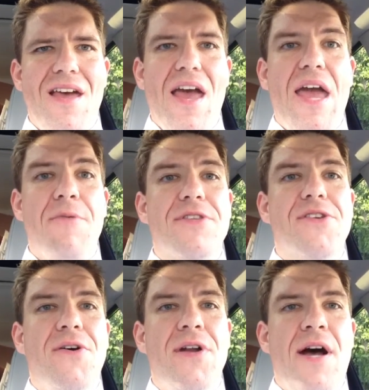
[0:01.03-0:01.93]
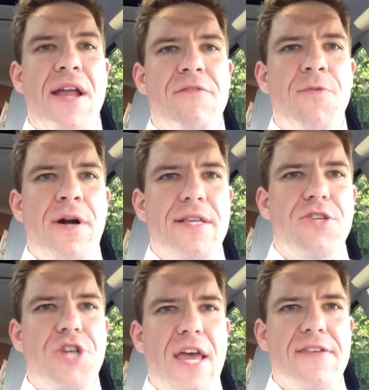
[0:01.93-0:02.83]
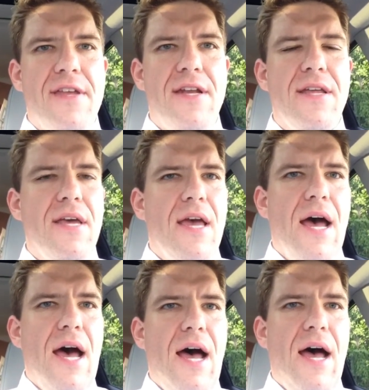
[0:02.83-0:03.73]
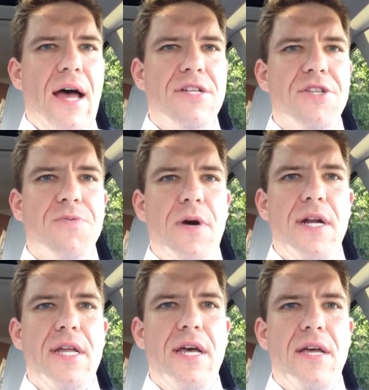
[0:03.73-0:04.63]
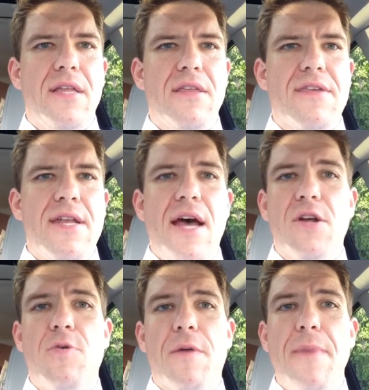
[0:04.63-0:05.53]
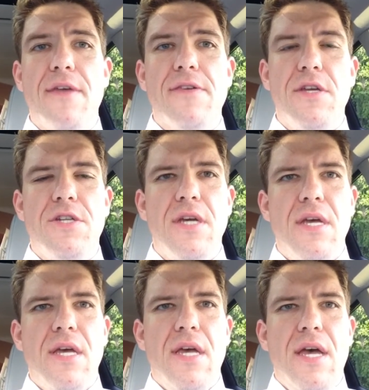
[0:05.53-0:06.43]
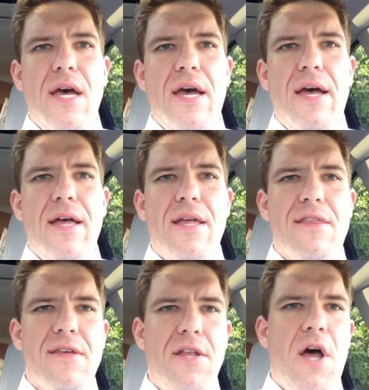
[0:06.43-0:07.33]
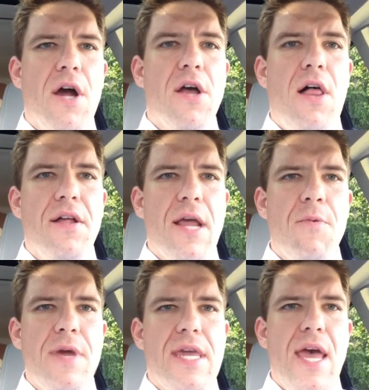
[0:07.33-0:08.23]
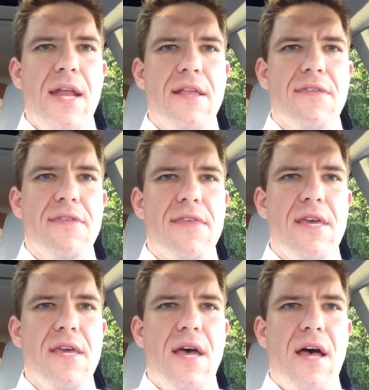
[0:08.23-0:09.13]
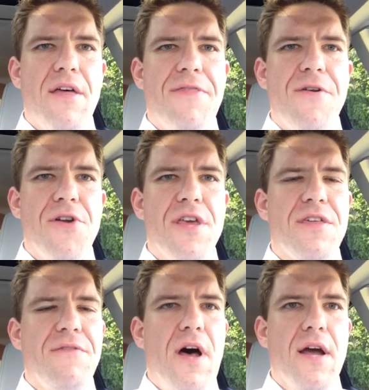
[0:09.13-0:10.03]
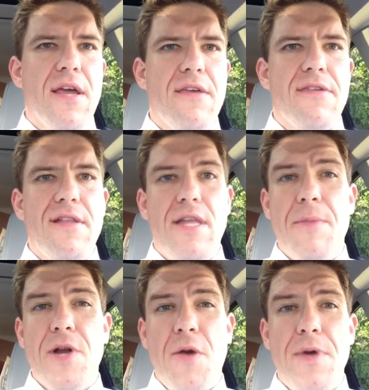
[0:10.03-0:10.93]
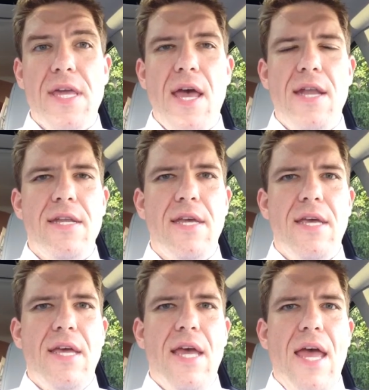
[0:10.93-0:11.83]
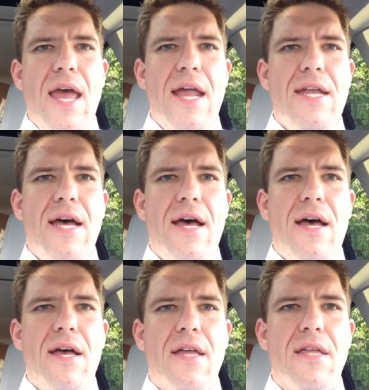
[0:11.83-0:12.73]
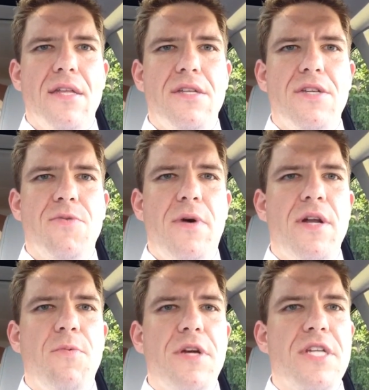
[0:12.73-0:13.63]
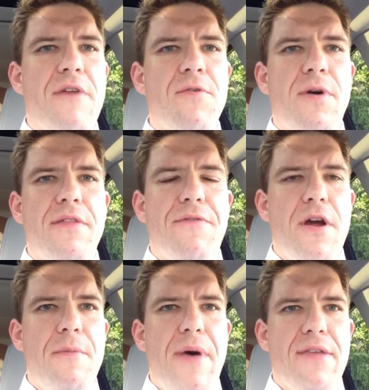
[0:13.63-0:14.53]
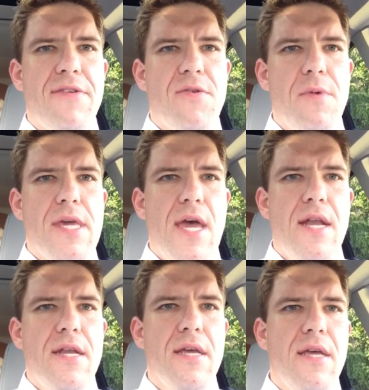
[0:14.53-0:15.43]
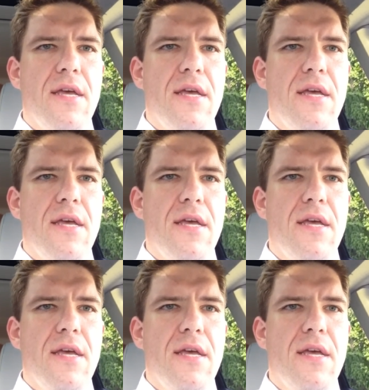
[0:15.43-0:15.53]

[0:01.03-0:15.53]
Hey, what's going on, everyone? It's Jason. Uh, just wanted to send out a quick message. Uh, it's a long holiday weekend. It's the uh, 30th of August, Labor Day weekend, and uh, just wanted to wish everyone the very best this weekend.